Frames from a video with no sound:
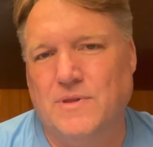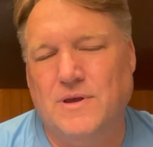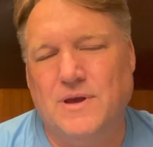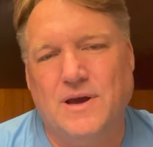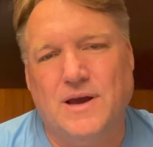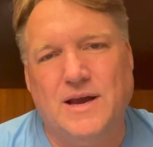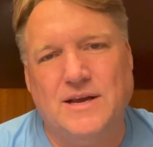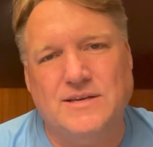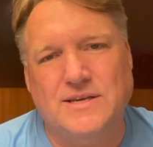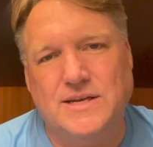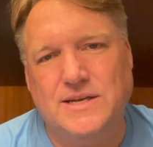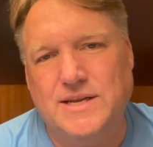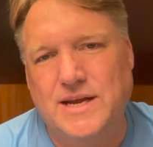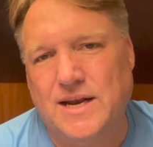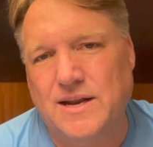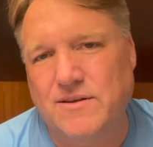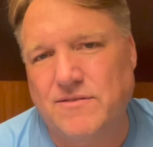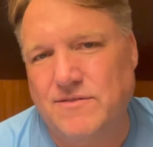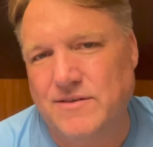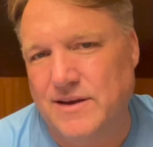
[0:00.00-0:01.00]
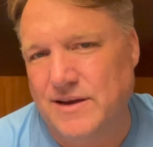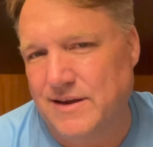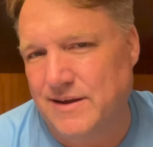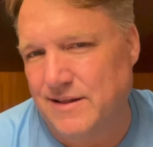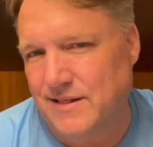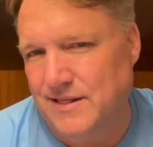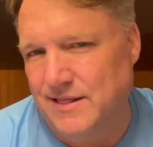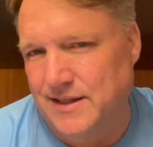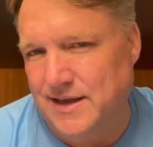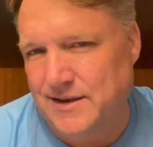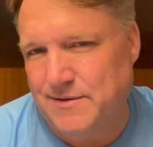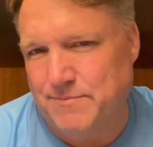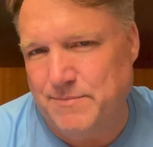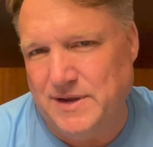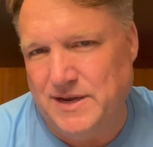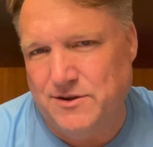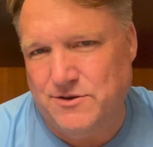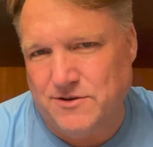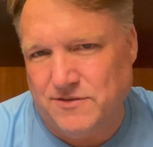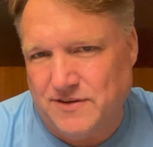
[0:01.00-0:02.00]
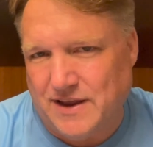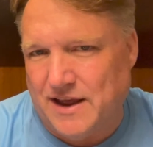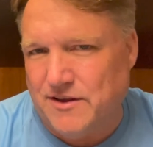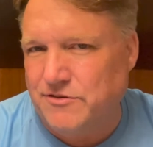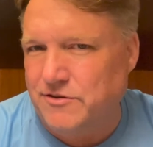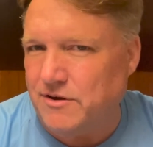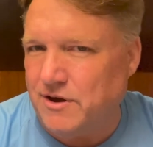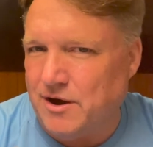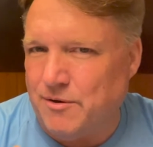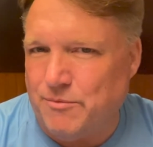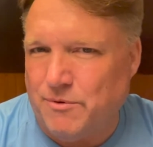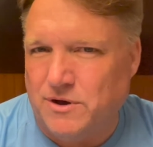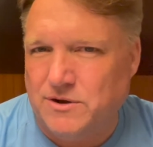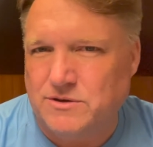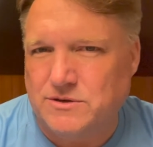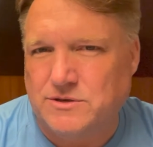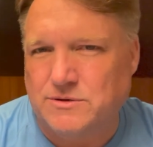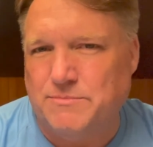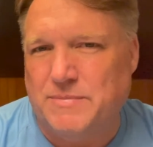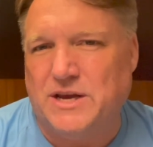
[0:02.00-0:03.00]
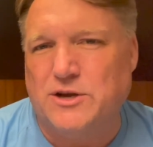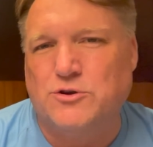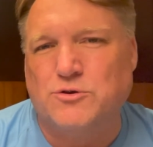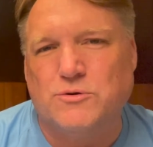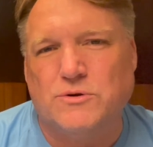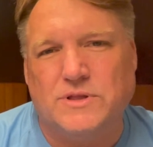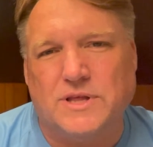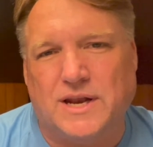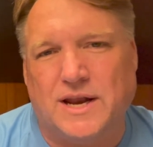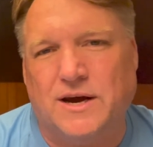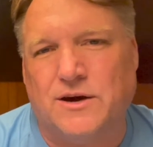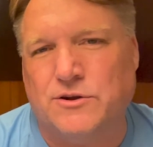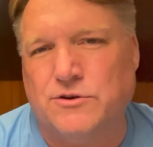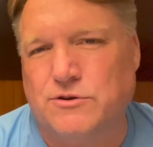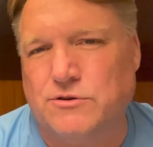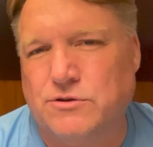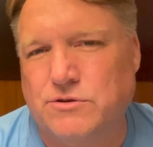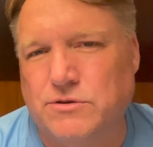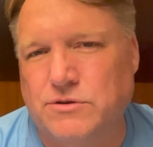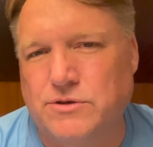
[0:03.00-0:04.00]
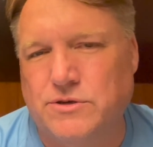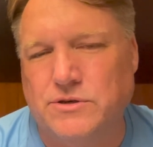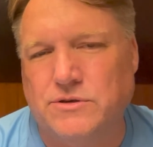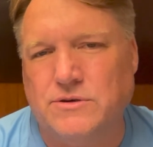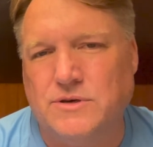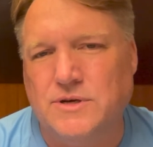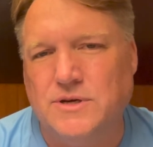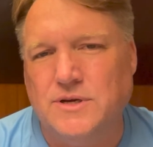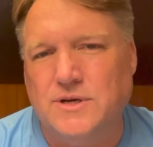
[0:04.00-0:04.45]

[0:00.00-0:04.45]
I said, Dennis, let me just ask you, I want to make sure that I understood you.